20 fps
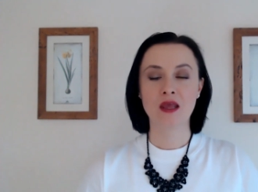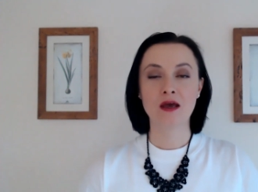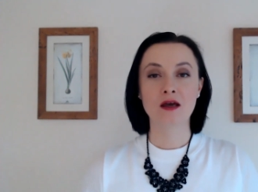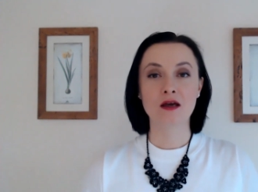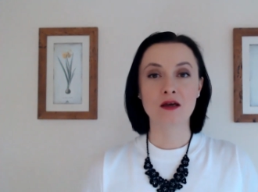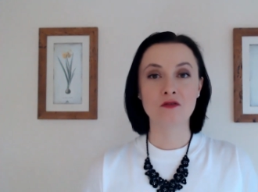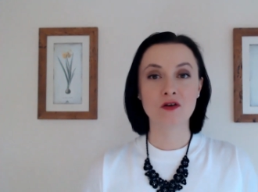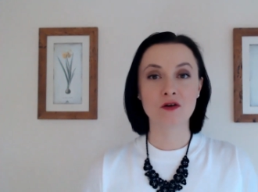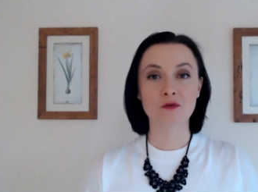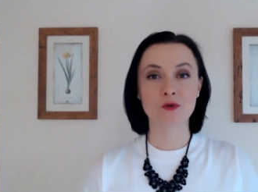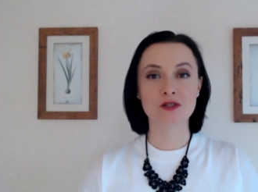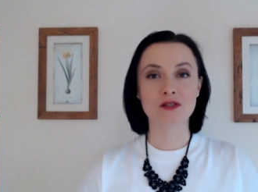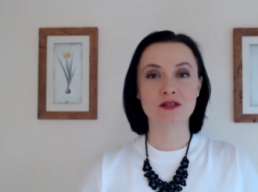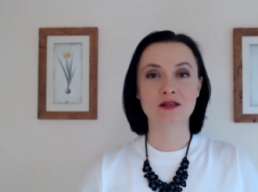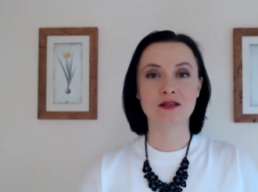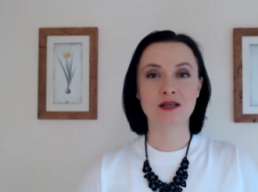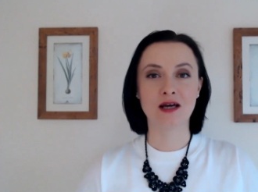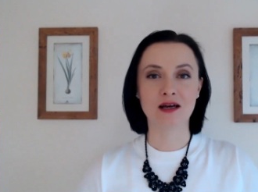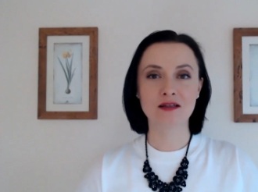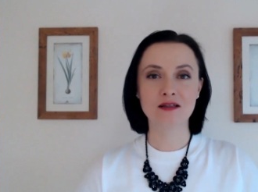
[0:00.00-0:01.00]
If it was the
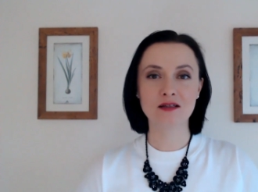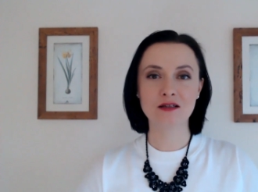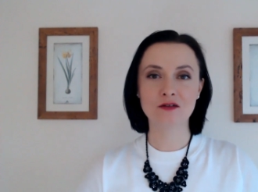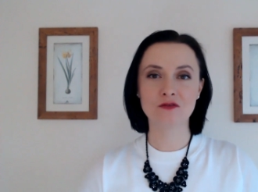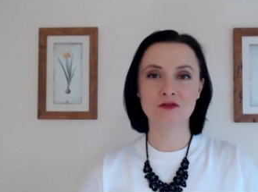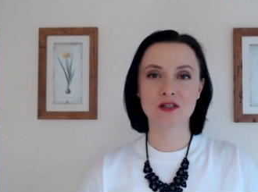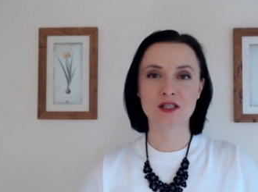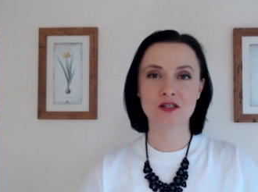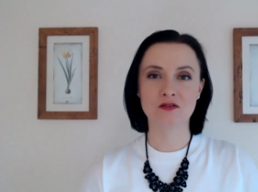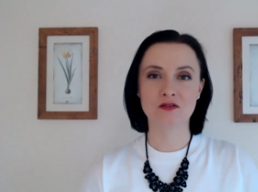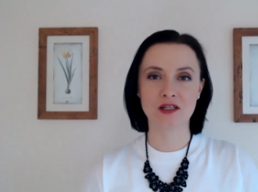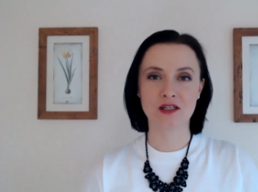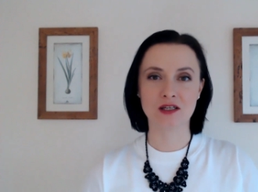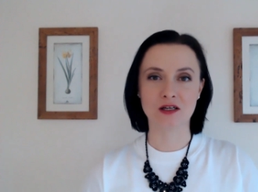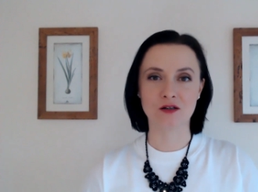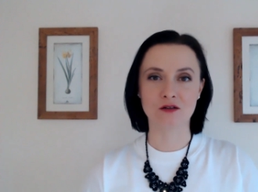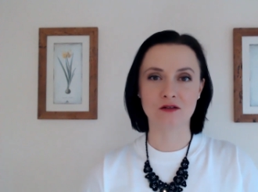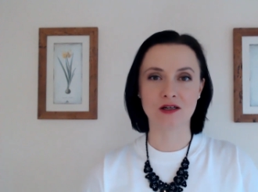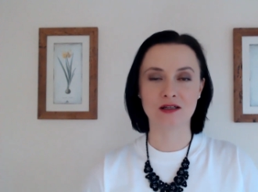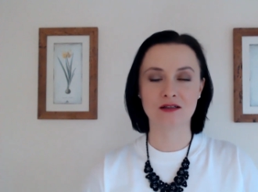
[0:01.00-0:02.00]
title of this
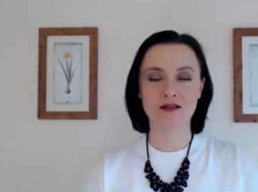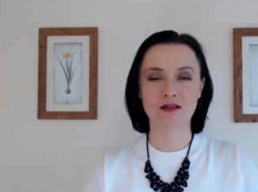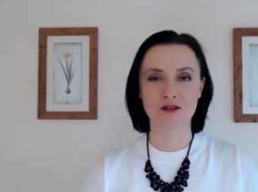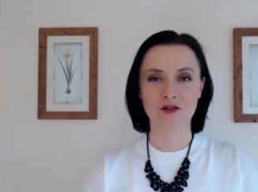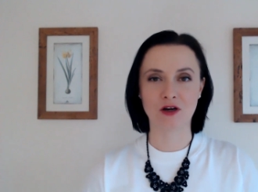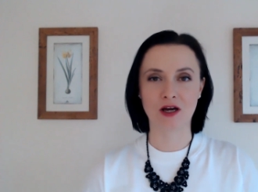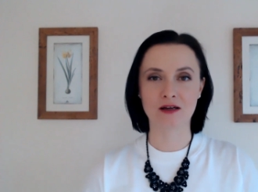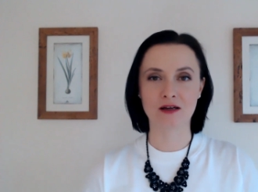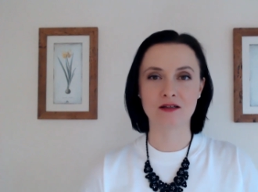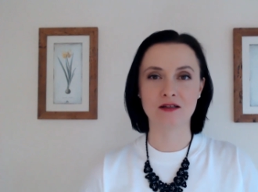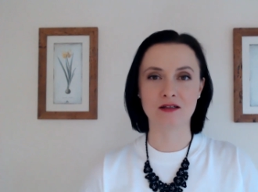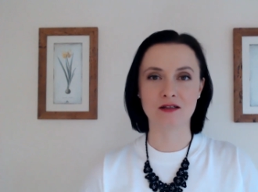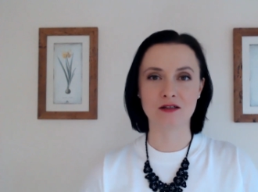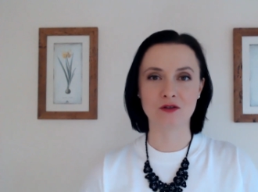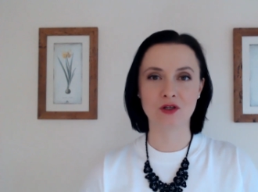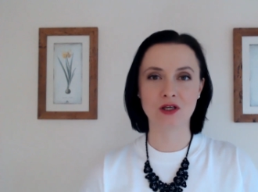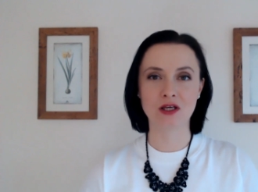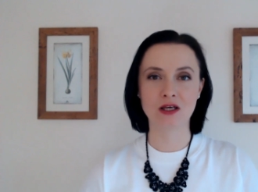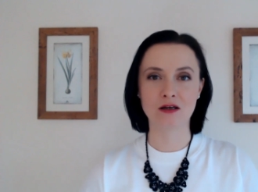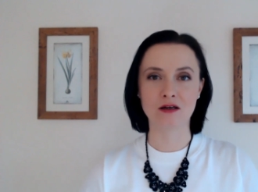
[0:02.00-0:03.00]
video that attracted you
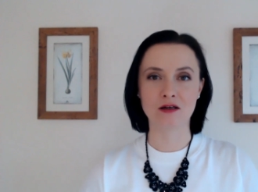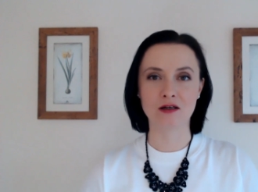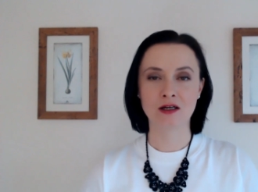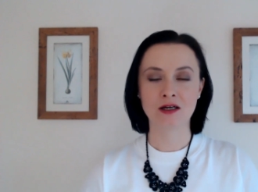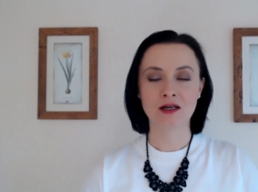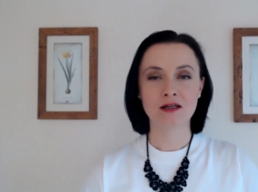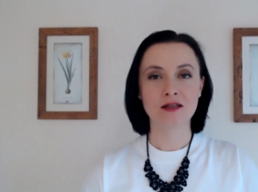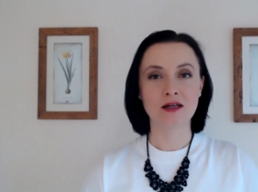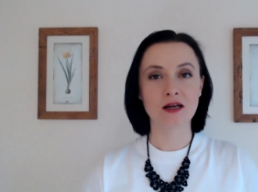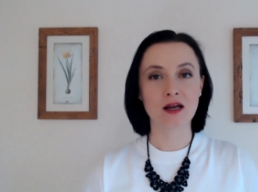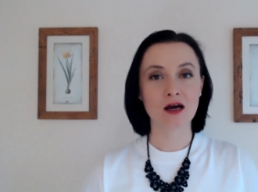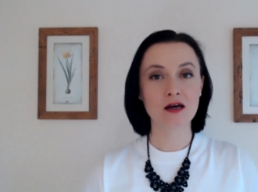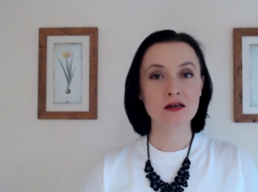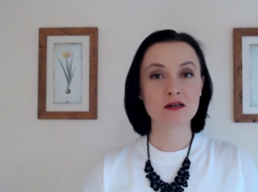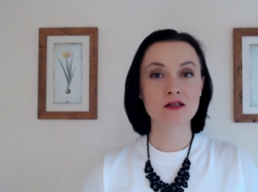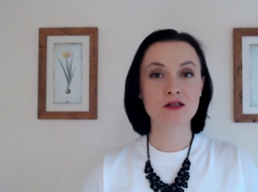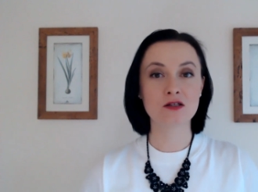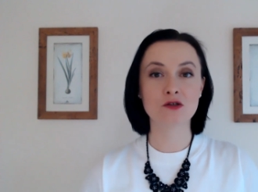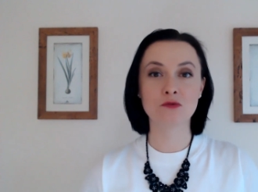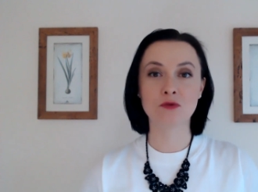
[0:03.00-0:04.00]
here, then I
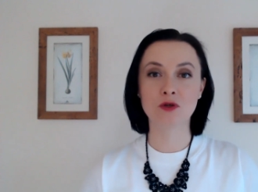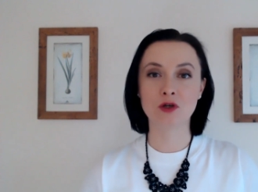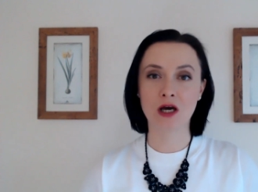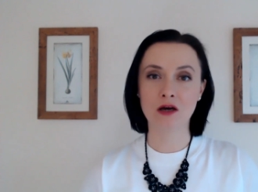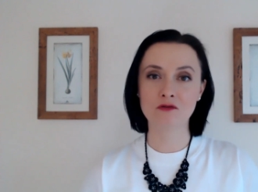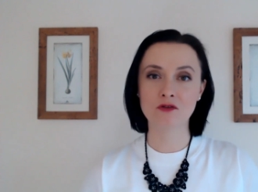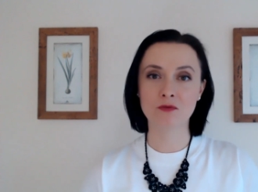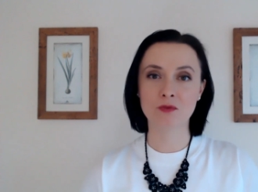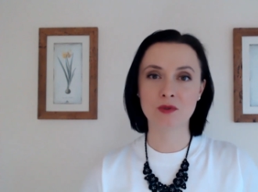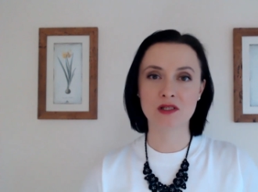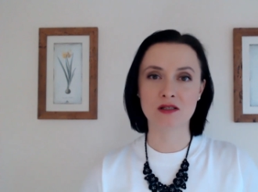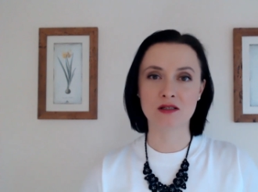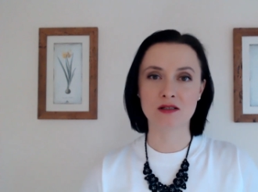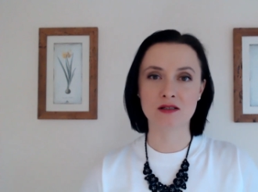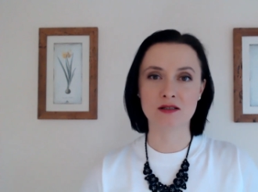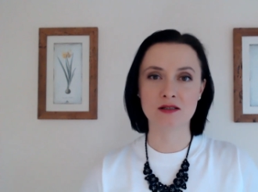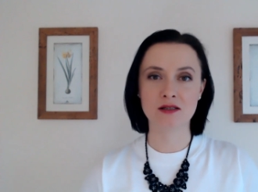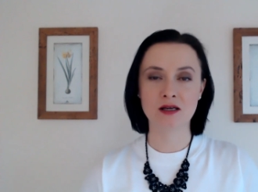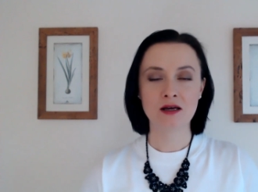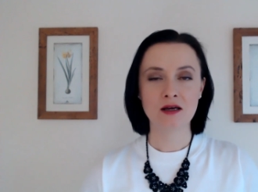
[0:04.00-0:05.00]
assume you have a
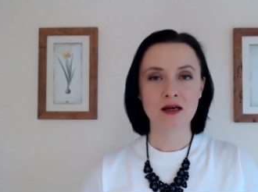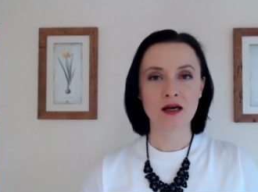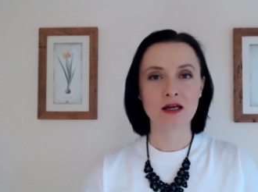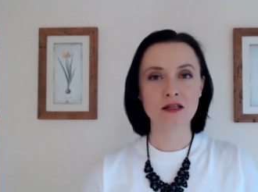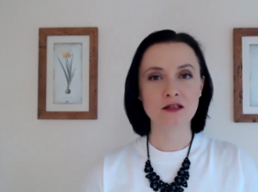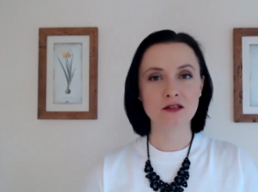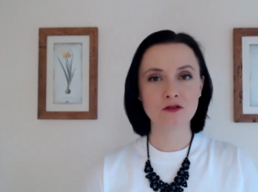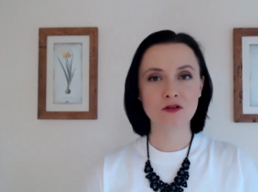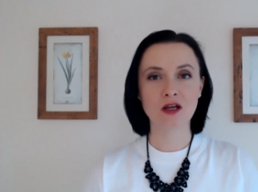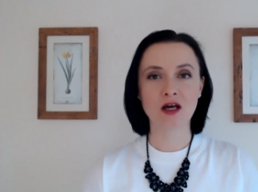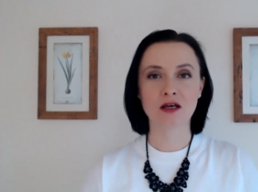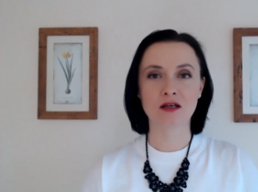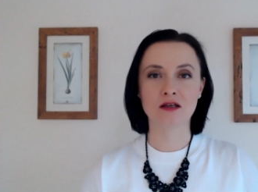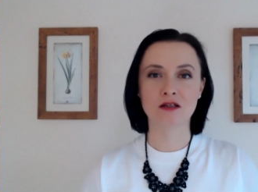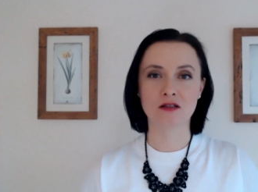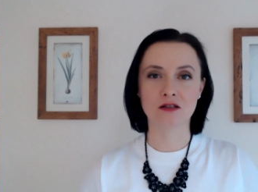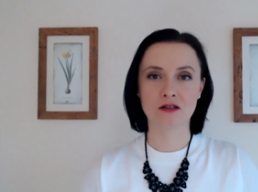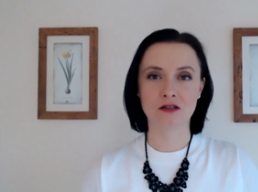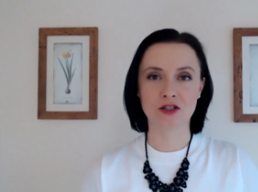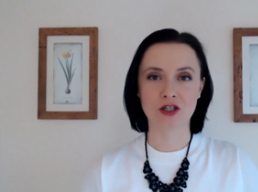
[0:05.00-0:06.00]
business and you'd like
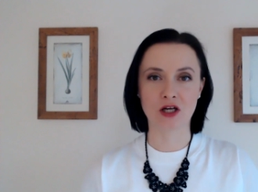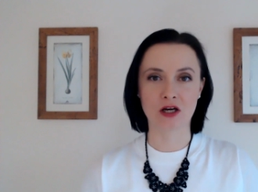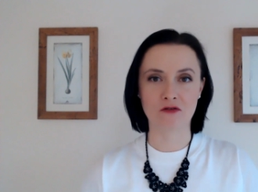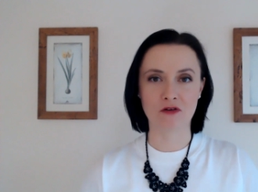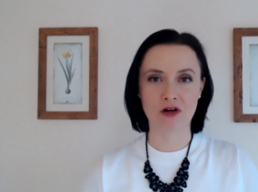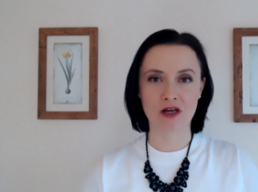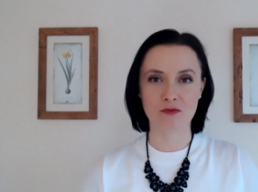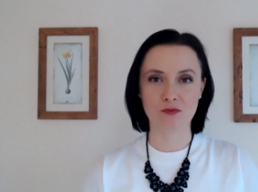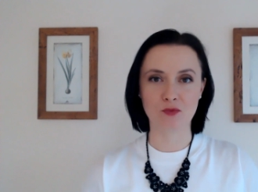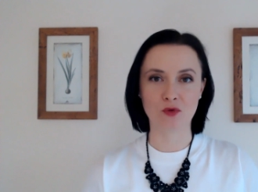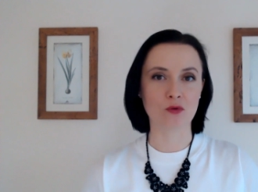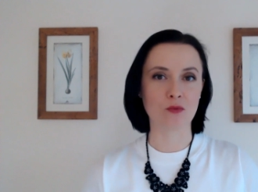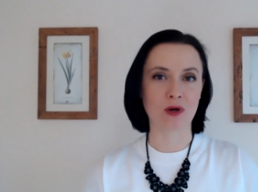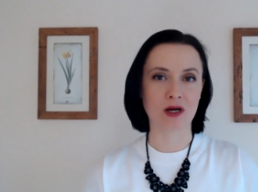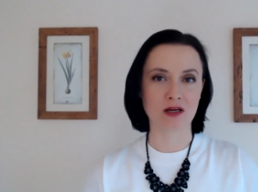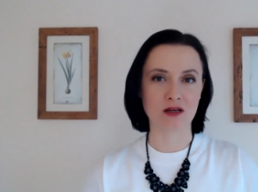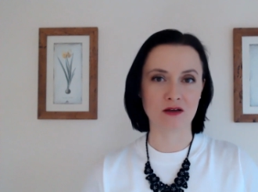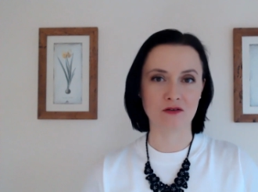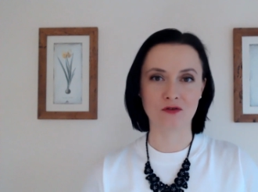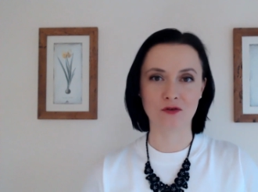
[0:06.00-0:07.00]
it to generate more
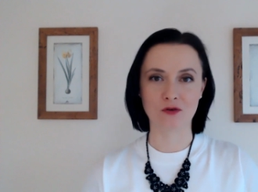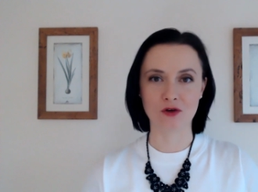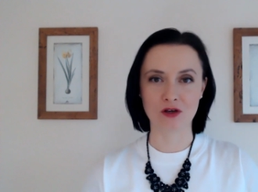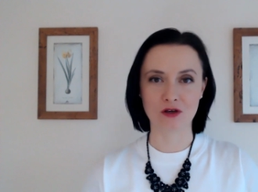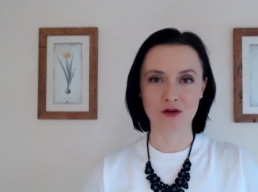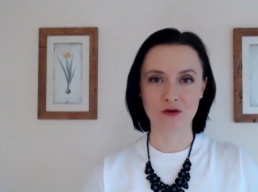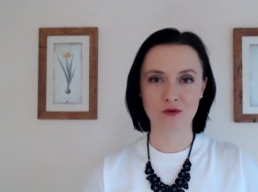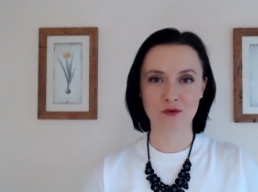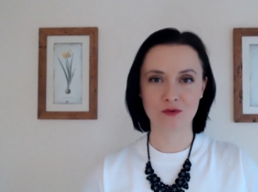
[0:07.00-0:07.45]
money for you.